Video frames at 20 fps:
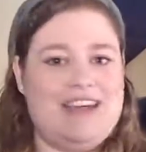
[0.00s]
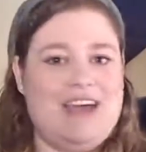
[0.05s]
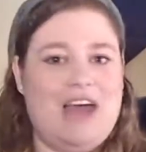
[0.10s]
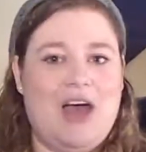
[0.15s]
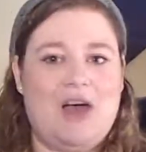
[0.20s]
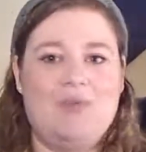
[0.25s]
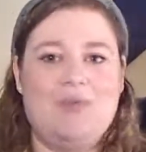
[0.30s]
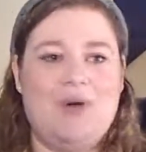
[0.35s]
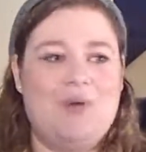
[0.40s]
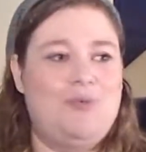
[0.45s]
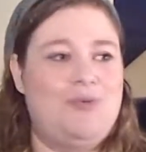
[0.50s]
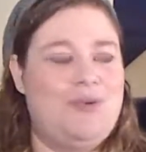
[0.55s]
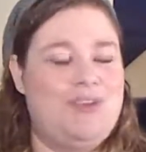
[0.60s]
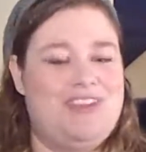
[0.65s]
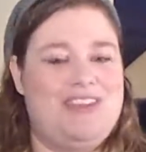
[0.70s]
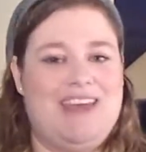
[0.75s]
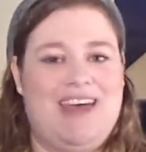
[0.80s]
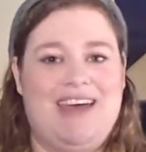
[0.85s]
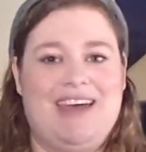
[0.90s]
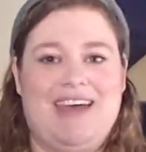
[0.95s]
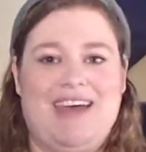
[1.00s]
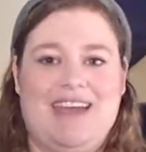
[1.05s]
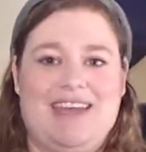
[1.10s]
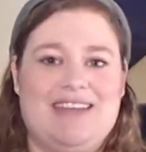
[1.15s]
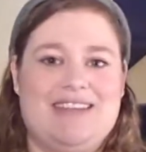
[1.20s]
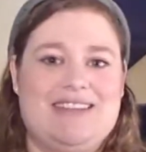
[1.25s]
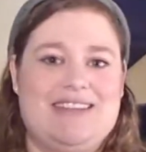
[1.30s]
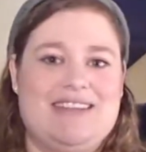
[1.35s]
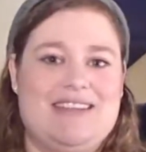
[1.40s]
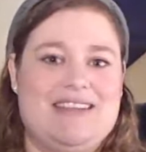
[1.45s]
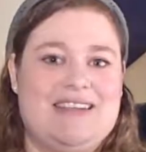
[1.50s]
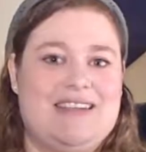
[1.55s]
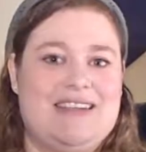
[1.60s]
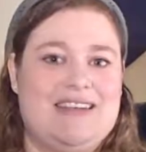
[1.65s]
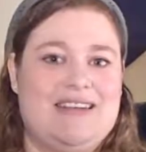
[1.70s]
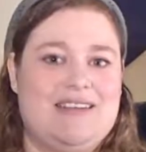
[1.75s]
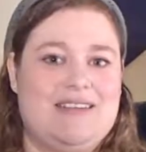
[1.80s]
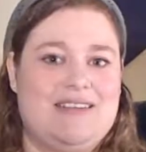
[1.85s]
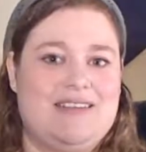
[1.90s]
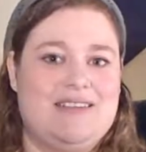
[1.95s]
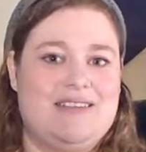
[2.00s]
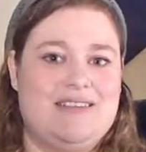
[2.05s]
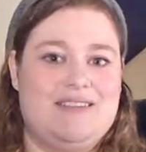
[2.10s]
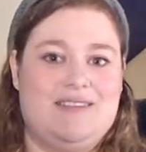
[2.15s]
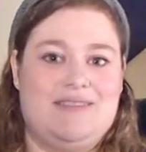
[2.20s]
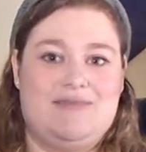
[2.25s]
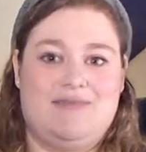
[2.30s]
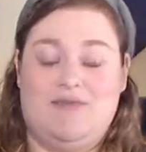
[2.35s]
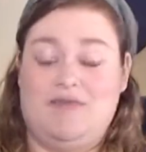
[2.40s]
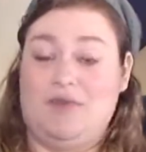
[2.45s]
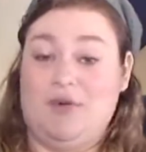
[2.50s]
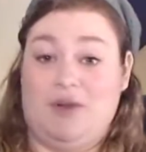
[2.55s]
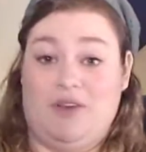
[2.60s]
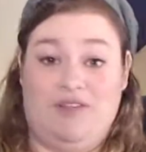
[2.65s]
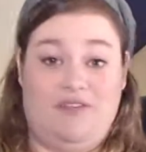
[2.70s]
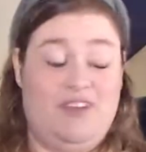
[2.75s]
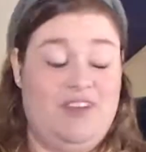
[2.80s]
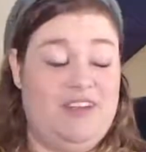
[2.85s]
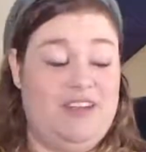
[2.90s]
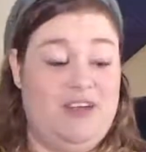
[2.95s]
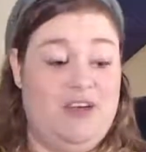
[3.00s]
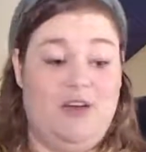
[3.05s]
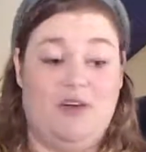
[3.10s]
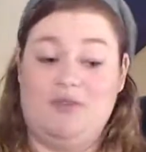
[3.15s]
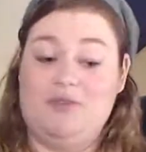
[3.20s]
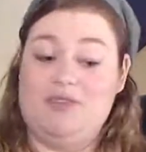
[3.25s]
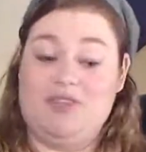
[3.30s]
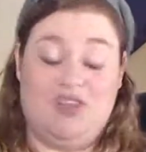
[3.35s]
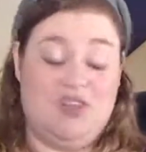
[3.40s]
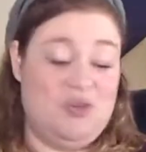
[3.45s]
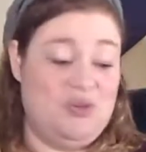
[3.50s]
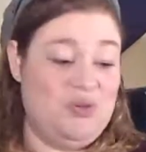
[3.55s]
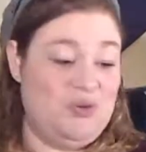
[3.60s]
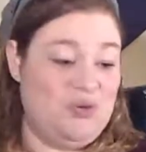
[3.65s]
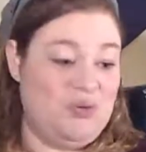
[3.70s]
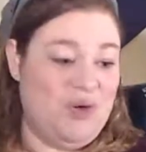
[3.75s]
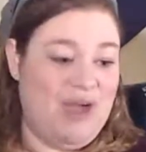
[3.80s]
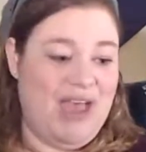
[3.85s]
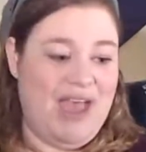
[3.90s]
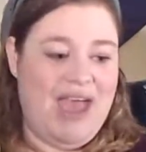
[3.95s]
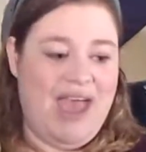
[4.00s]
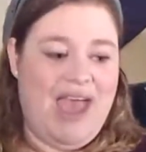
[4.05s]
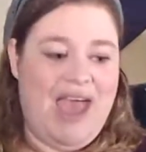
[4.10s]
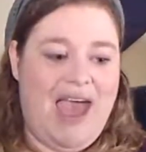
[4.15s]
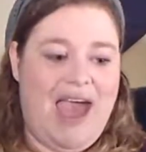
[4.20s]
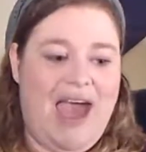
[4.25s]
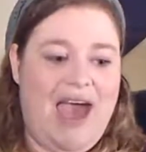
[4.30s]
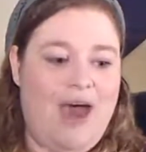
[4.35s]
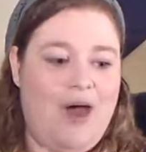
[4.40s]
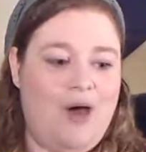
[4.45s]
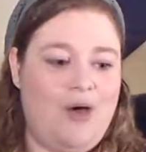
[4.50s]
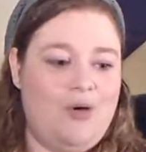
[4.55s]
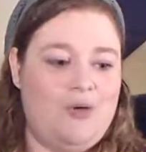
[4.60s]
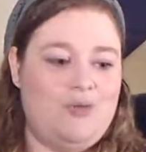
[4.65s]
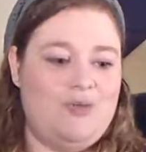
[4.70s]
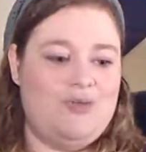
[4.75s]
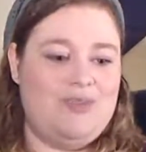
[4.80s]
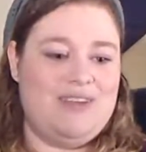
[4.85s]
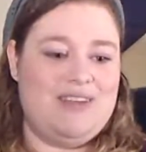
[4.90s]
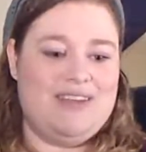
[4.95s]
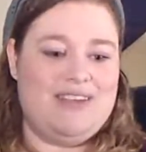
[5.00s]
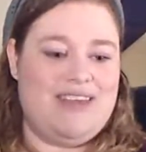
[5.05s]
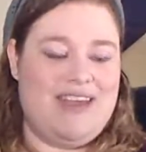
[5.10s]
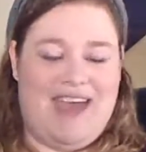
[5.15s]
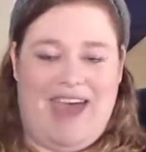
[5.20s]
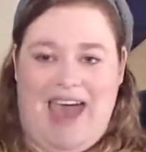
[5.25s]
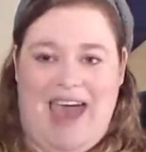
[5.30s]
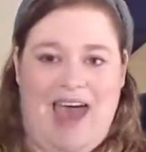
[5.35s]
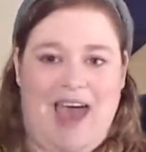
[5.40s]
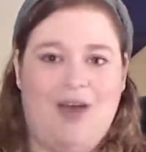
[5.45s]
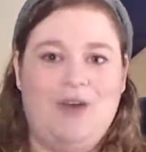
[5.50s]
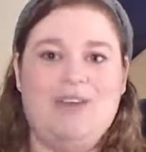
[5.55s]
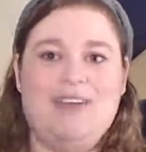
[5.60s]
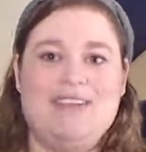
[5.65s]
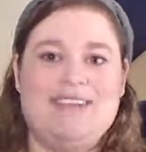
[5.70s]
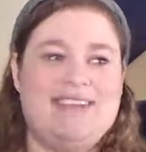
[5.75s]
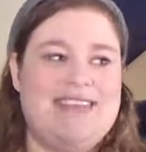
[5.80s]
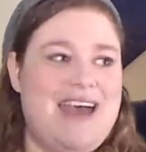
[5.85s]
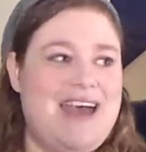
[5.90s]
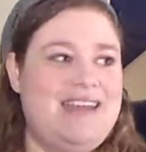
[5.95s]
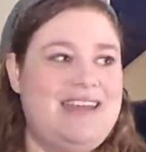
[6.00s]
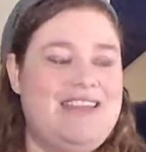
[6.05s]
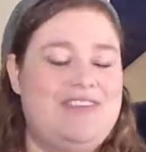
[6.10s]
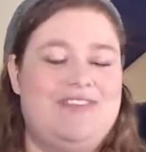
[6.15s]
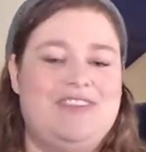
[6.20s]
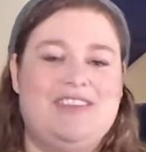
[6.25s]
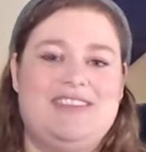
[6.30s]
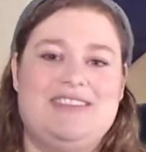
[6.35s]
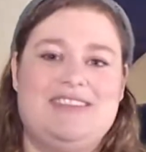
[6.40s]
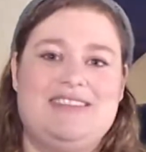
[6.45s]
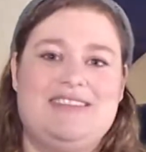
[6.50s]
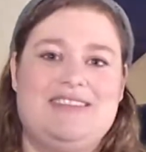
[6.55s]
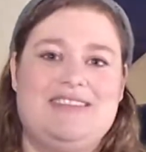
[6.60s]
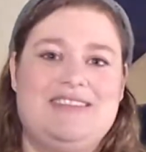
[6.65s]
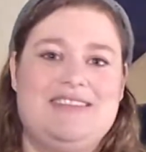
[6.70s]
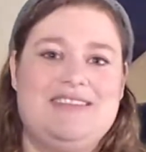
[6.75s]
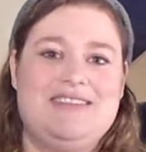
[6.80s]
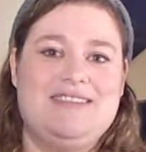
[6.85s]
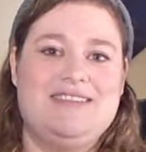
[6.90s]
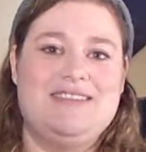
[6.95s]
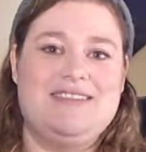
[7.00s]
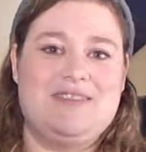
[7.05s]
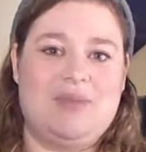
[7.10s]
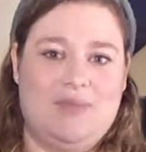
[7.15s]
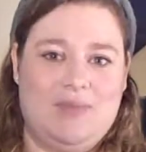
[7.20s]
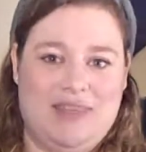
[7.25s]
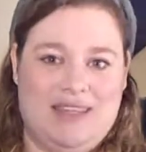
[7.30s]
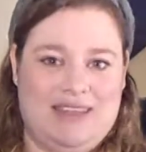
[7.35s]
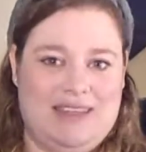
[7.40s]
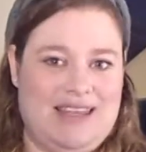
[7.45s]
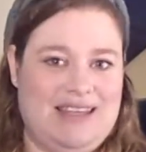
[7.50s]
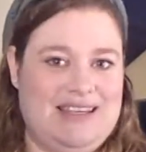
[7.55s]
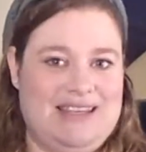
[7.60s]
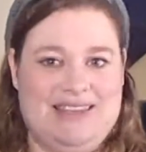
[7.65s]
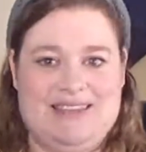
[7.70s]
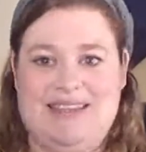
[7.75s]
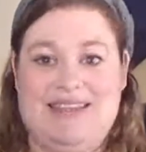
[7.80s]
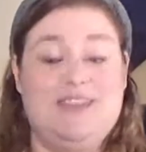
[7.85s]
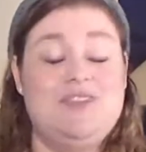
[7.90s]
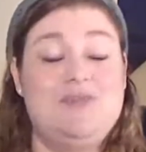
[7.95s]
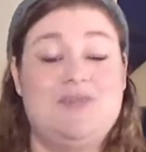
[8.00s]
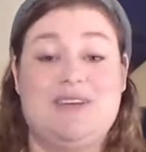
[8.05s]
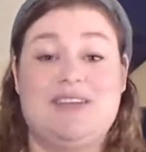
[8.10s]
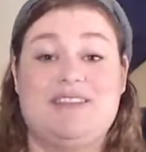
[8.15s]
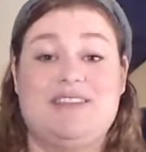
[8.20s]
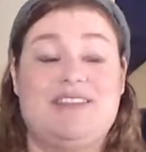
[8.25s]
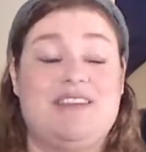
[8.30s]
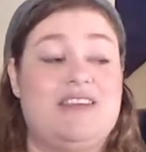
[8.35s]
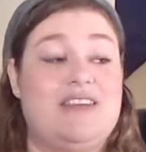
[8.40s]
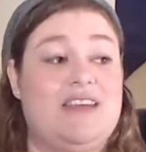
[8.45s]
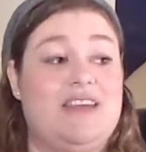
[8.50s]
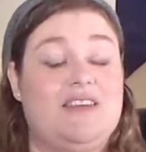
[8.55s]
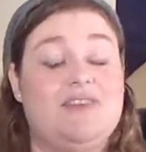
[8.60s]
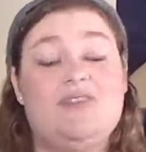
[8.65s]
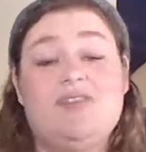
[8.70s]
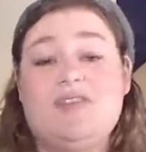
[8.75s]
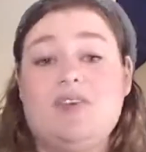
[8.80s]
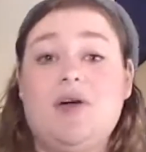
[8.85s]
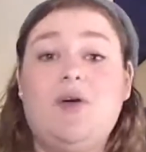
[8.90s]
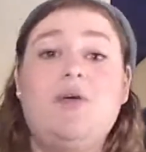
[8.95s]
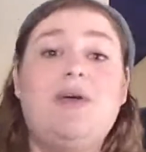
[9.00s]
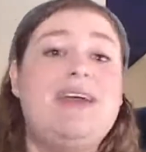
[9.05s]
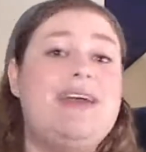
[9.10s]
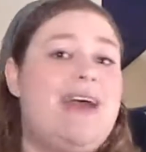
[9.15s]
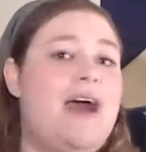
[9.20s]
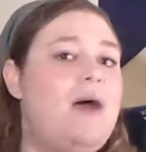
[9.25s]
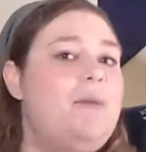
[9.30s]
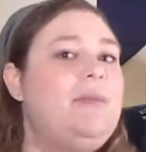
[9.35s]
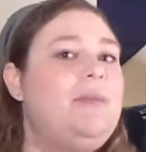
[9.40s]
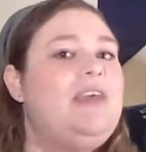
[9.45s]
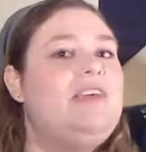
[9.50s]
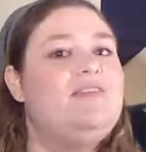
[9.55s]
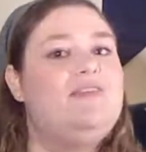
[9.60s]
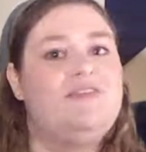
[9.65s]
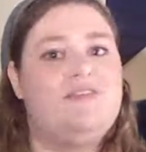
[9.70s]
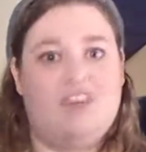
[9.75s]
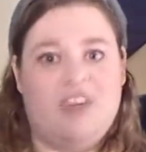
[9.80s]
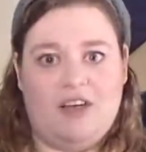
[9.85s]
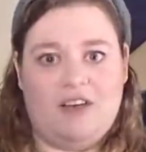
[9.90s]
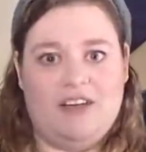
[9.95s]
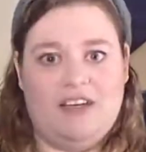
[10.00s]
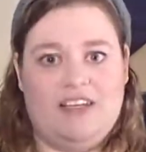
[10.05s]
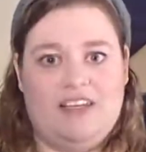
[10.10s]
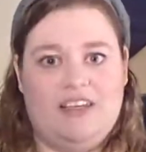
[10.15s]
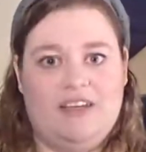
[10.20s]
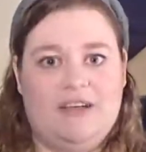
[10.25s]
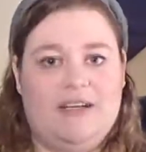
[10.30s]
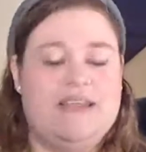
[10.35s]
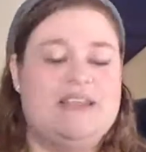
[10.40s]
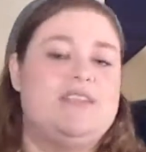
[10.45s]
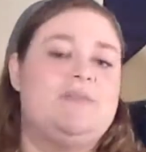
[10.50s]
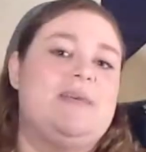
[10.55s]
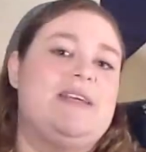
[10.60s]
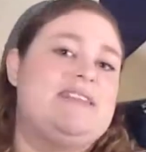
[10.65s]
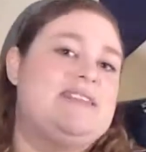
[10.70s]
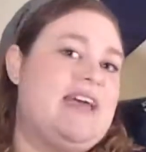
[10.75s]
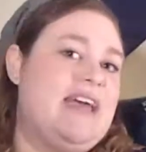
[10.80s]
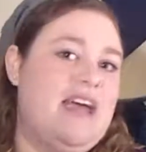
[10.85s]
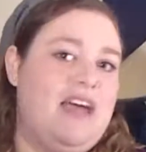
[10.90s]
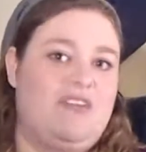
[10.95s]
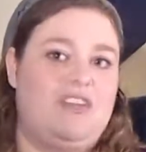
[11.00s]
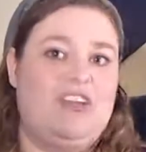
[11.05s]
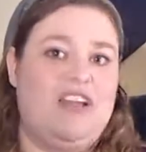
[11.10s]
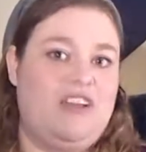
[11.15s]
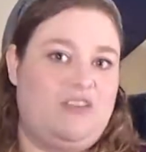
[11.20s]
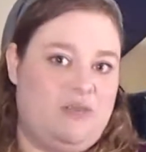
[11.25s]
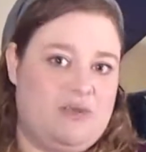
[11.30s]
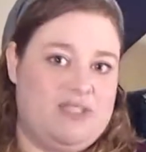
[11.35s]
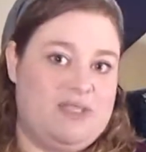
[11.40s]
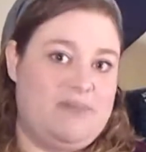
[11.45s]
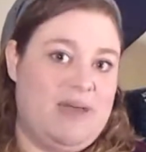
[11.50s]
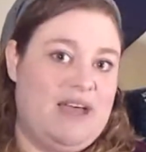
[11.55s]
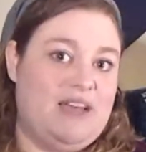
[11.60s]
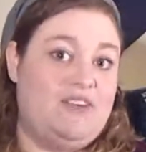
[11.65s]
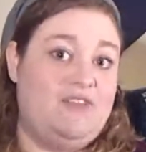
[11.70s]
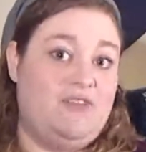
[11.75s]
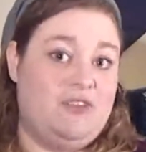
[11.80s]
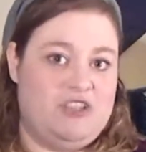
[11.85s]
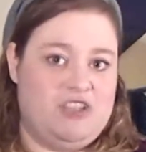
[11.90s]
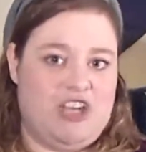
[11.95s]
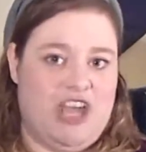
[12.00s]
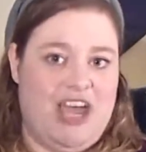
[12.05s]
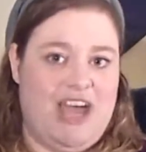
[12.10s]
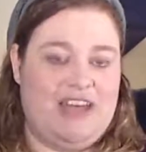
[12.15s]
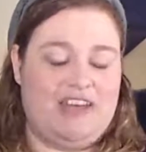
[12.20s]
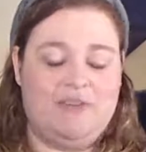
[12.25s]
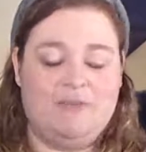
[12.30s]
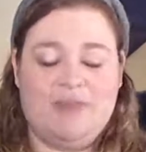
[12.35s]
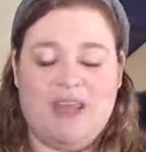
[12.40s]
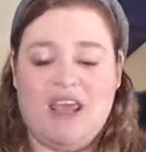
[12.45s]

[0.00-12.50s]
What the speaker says: come up with that idea for a video? Two, how is that even something that he's interested in? So it got me very curious because I have a lot of respect for Shad.